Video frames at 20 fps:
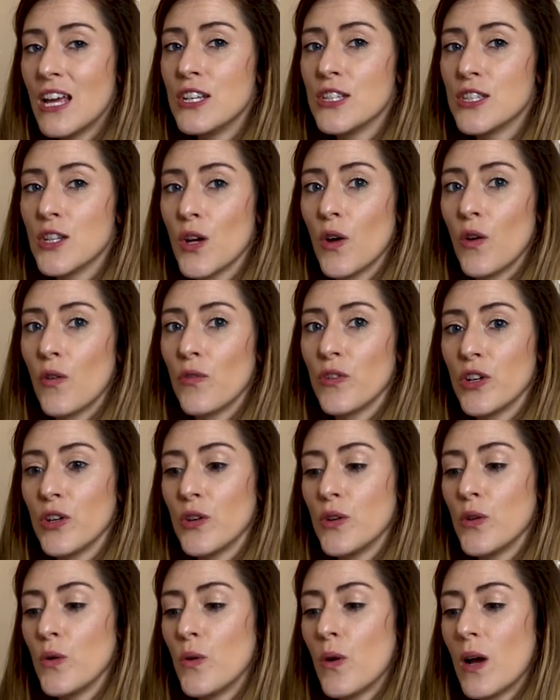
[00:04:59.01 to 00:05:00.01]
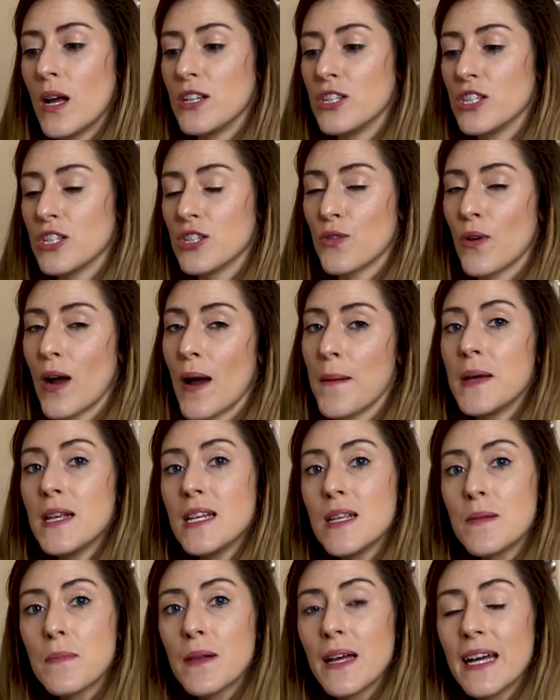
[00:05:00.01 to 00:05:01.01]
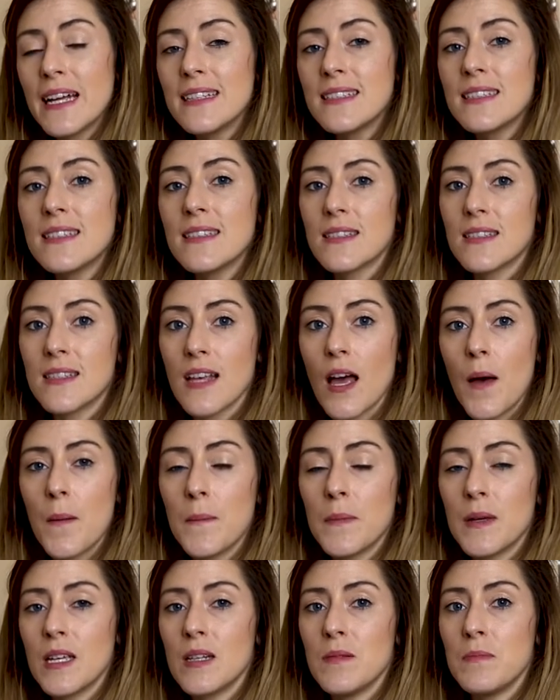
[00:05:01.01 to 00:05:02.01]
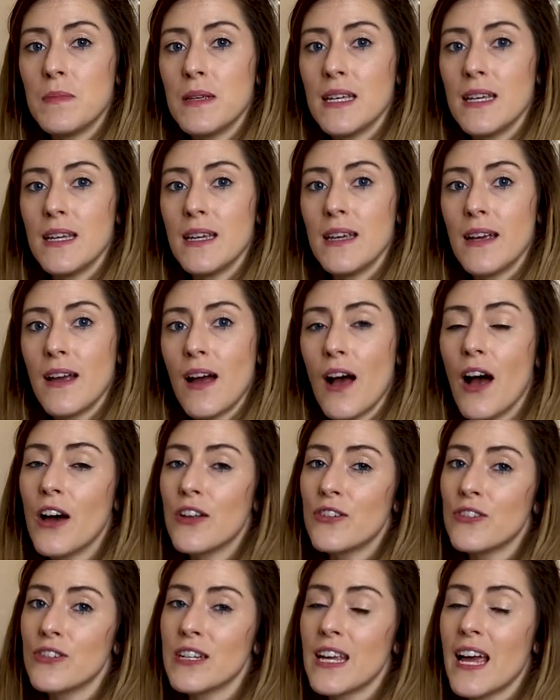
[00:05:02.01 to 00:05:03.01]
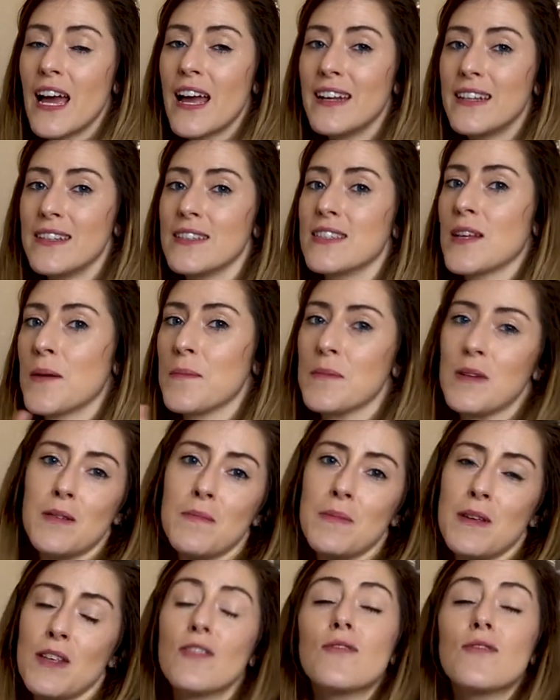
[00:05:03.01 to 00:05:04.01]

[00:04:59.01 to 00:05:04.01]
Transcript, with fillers: So if you just grab any plates, some could be 100 yen and some could be